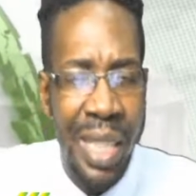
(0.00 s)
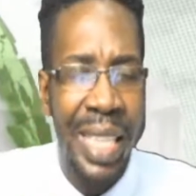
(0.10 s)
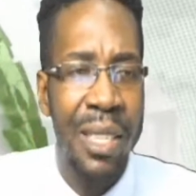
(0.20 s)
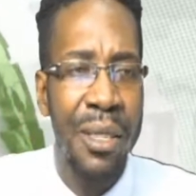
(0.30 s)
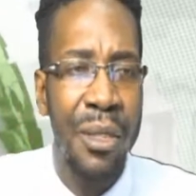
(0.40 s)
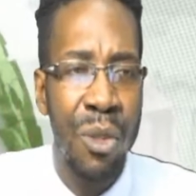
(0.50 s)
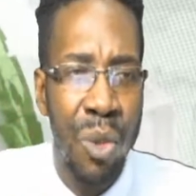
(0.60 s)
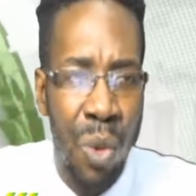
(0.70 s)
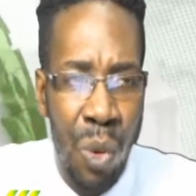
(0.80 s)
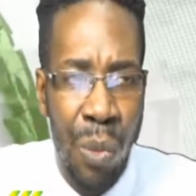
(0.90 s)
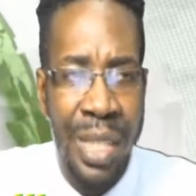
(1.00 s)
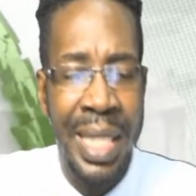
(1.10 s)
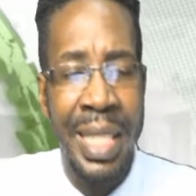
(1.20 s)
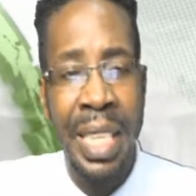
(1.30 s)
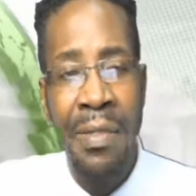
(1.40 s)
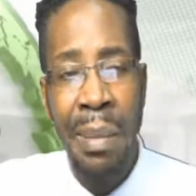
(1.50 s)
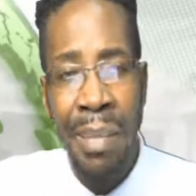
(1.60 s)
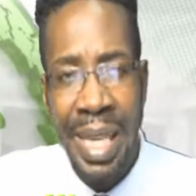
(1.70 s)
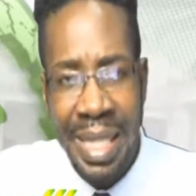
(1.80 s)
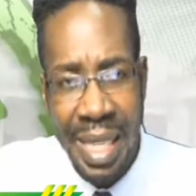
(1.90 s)
Let us know. Leave a
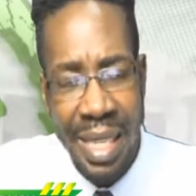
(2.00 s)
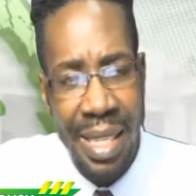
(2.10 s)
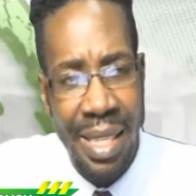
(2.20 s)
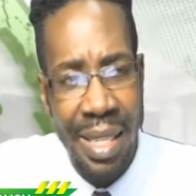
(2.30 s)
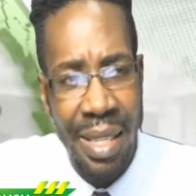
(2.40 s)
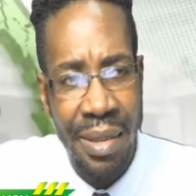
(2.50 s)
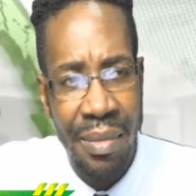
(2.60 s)
message.